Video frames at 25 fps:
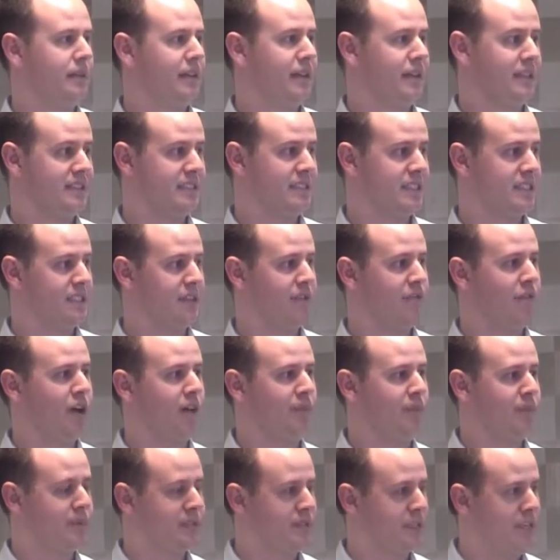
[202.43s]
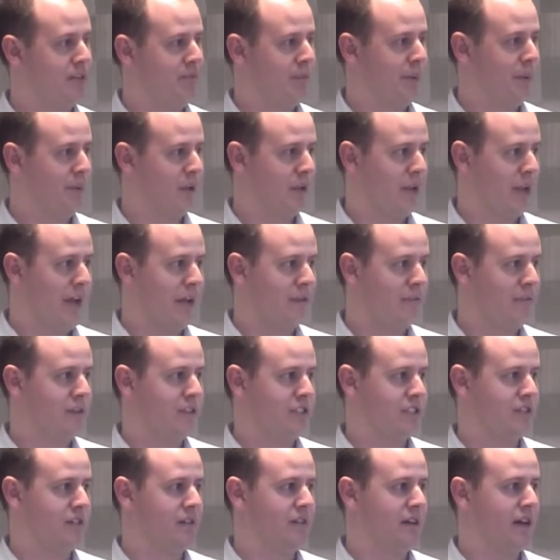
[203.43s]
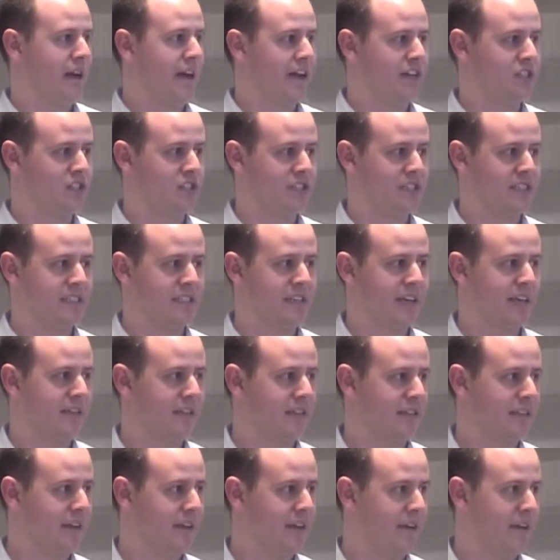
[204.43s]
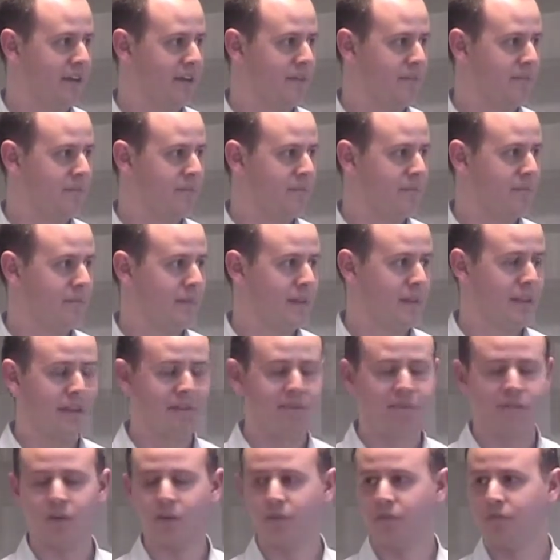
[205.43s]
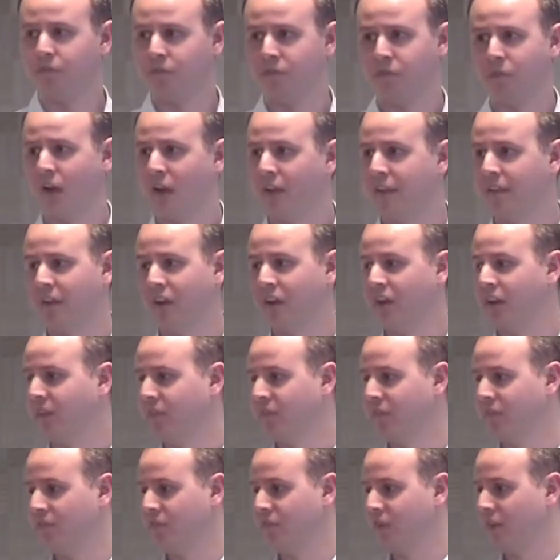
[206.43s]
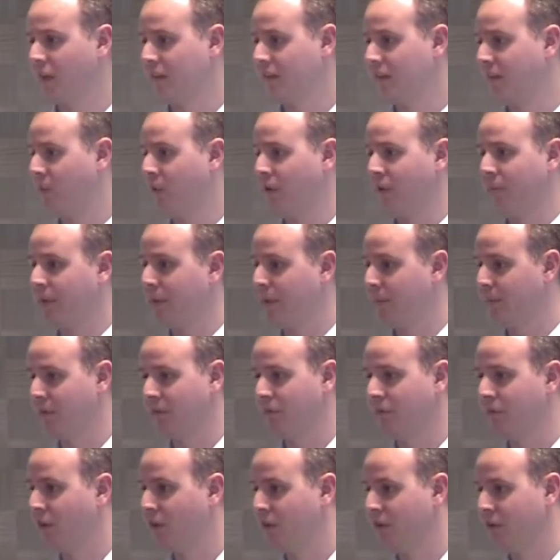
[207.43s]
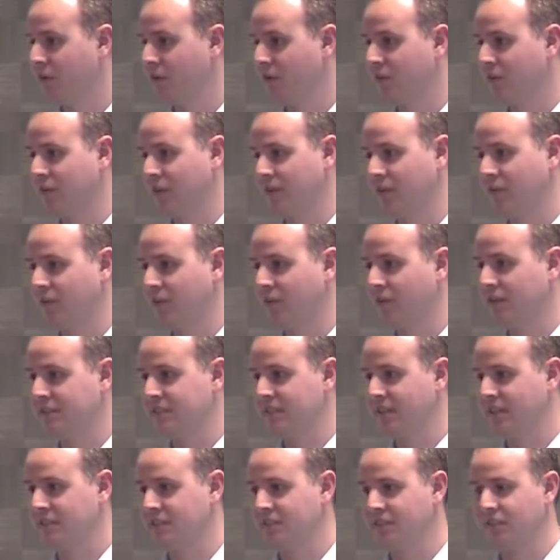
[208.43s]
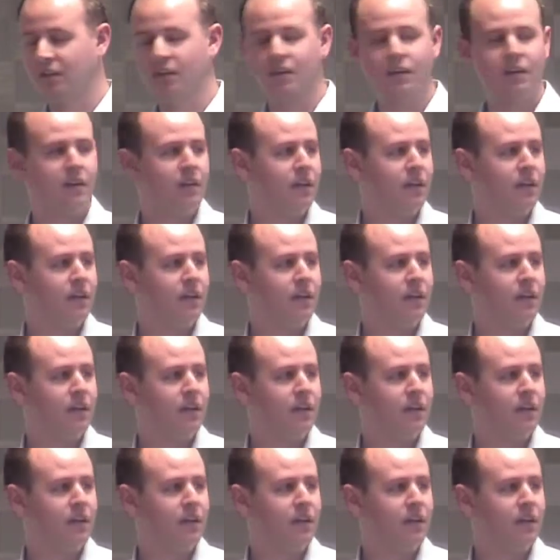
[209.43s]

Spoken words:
Nearly 65% of people on average are actually saying that they feel fine. They don't even feel like they want to pick up the phone from their organisation.